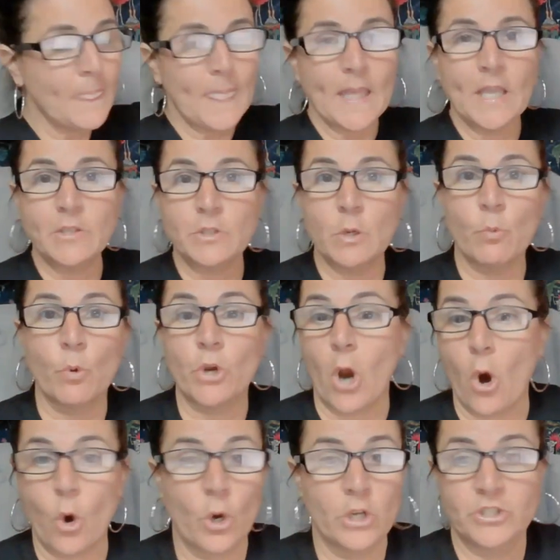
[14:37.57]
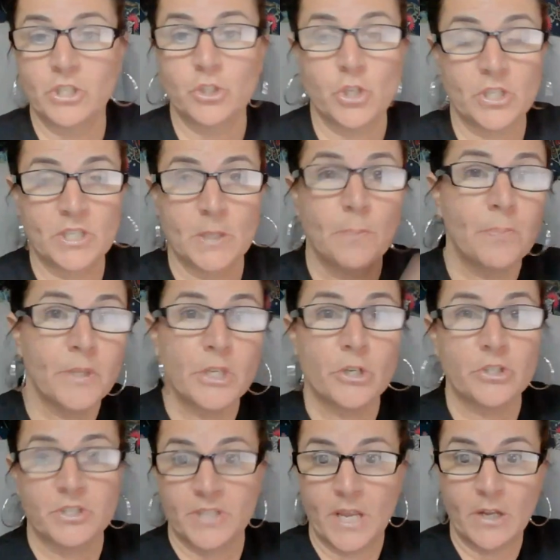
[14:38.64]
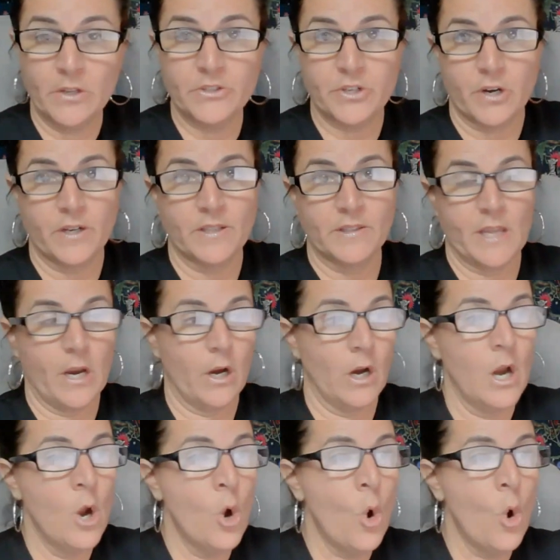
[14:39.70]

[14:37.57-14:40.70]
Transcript: Is it just simply your sales aren't there?